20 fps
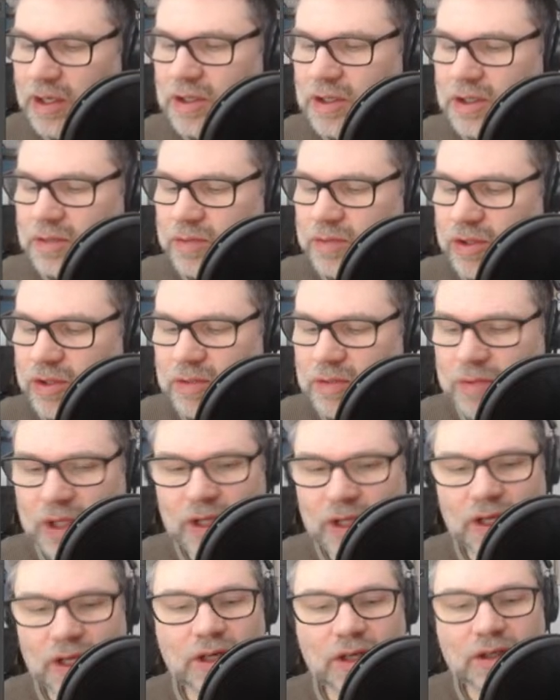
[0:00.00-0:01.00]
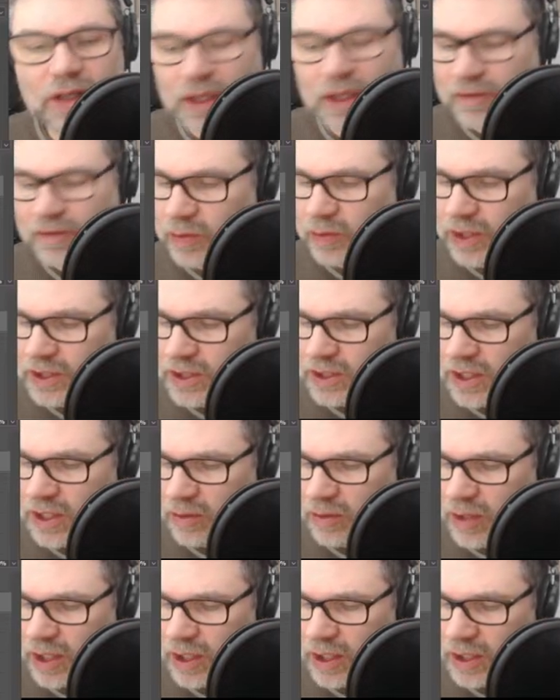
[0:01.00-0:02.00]
Supposed to be there even when he's not
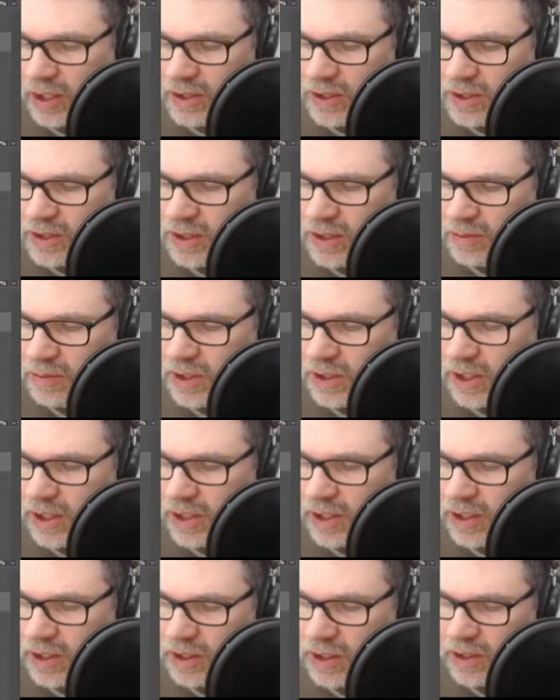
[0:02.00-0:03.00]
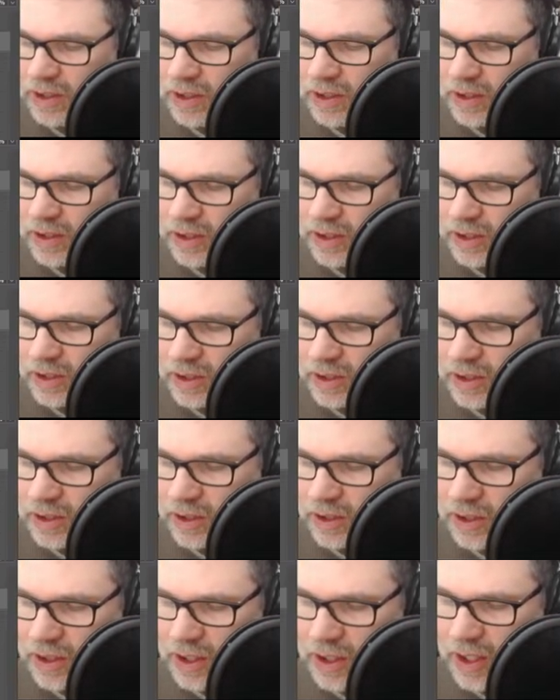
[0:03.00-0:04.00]
running, and it seems like.
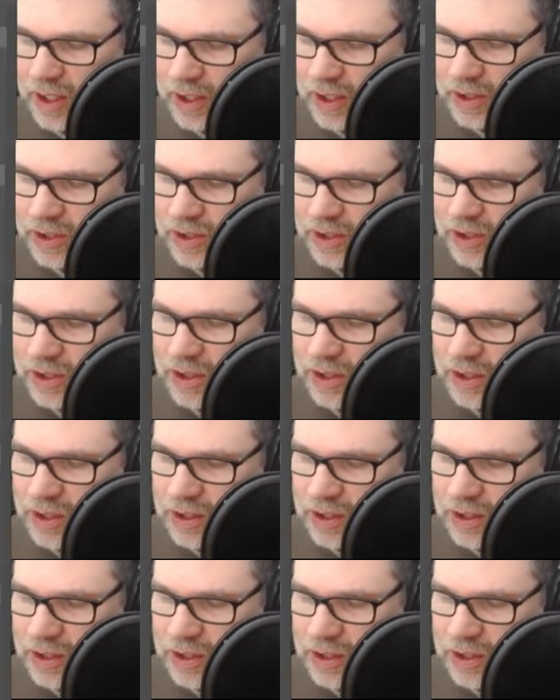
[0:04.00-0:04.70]
Yes.